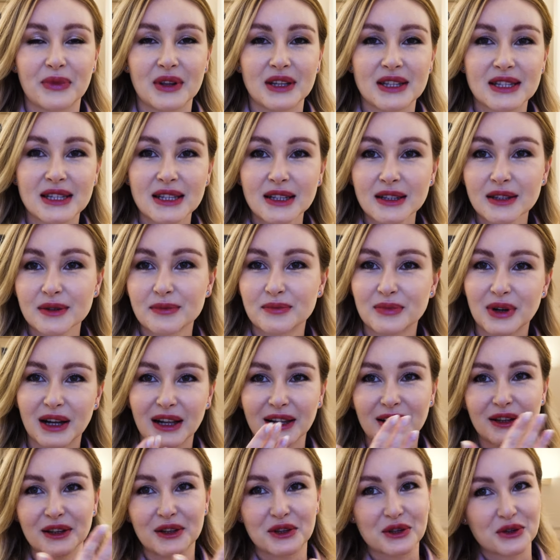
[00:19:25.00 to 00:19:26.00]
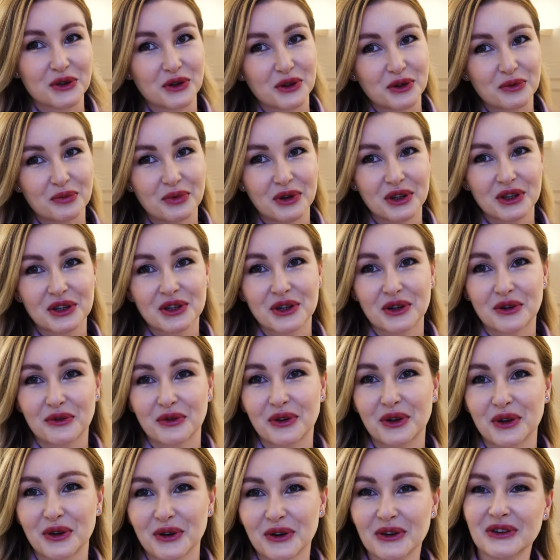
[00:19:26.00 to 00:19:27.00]
That's it. I'll insert picture
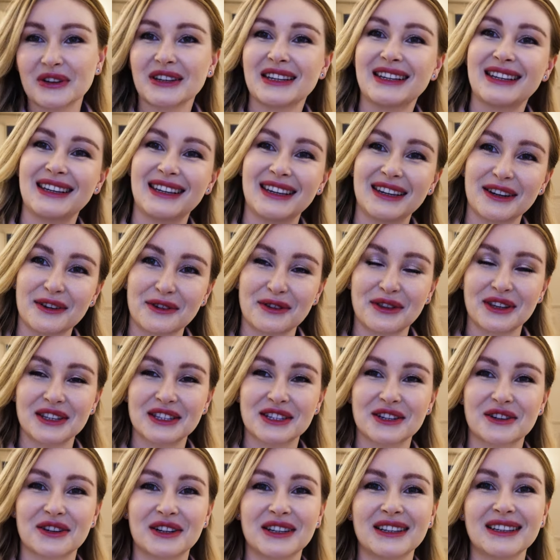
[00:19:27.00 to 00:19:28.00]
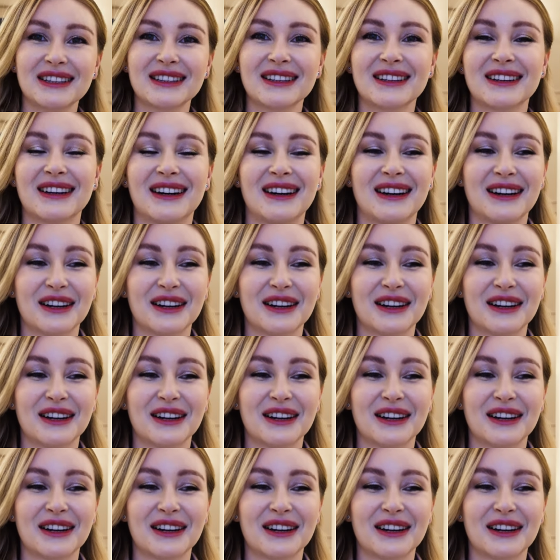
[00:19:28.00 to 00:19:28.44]
of her here on the screen,